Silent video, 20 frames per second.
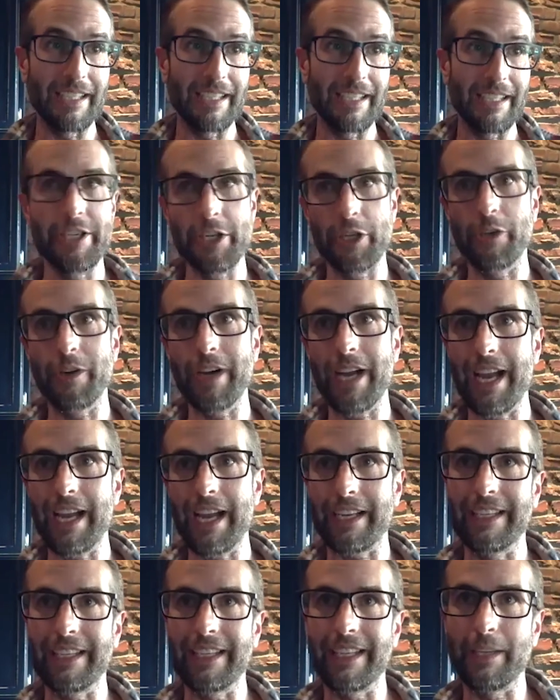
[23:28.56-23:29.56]

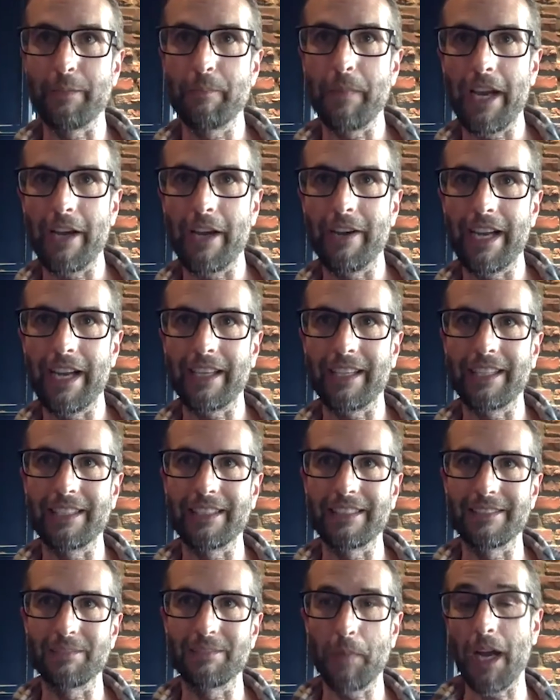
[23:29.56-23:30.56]
neurohacking and
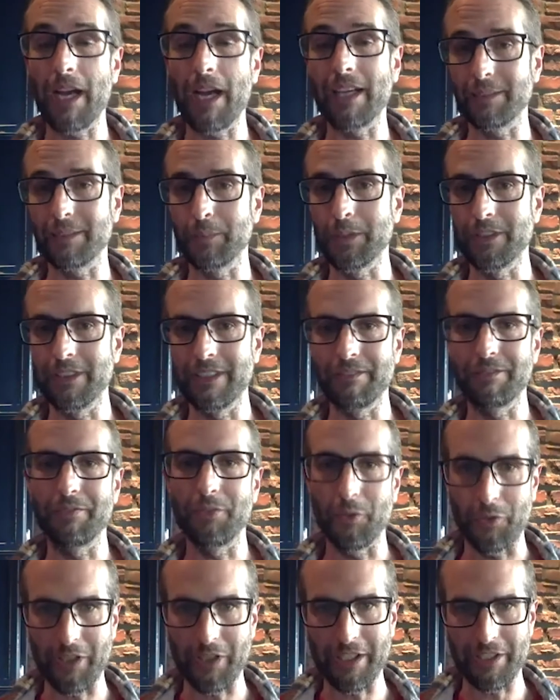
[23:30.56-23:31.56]
biohacking possible and
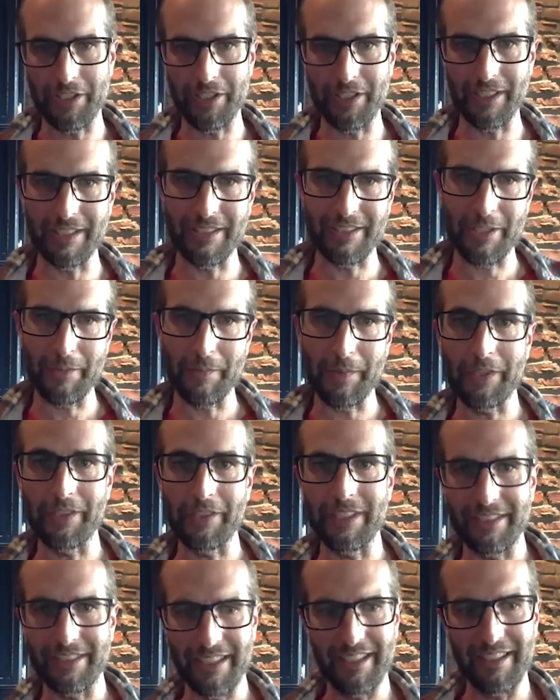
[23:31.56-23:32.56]
flourish in these
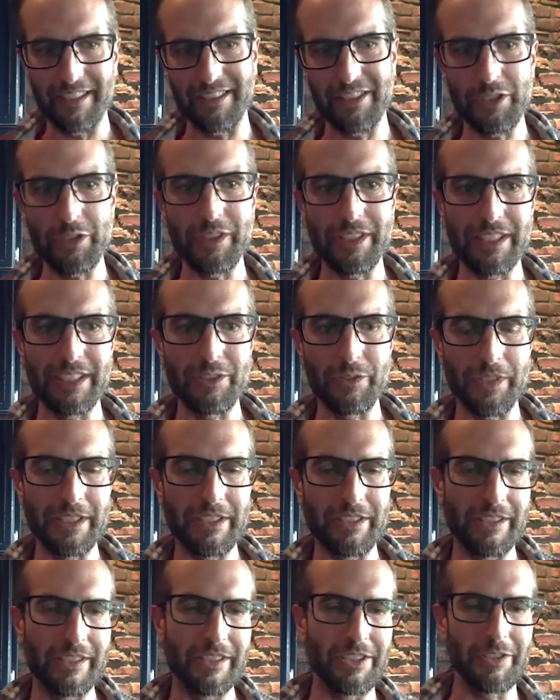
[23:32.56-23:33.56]
communities that are doing these
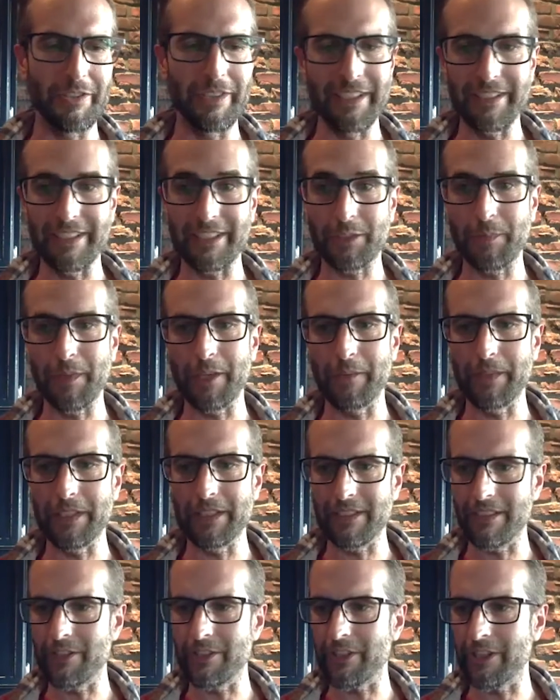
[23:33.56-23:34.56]
research, doing these experiments,
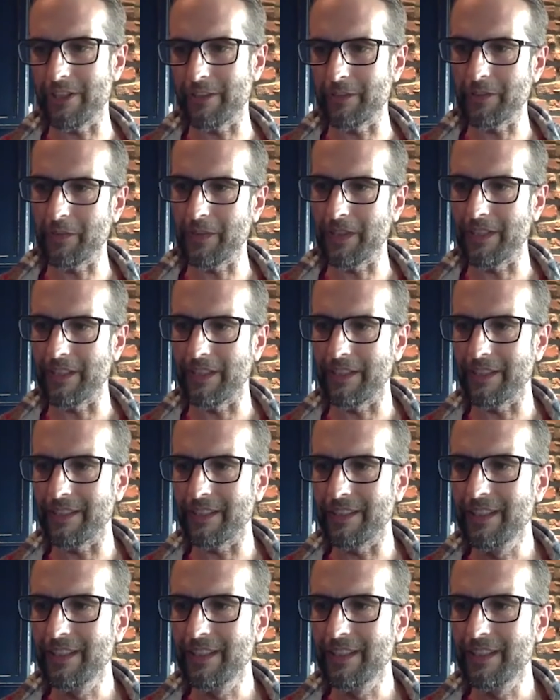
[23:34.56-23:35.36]
and sharing with one another.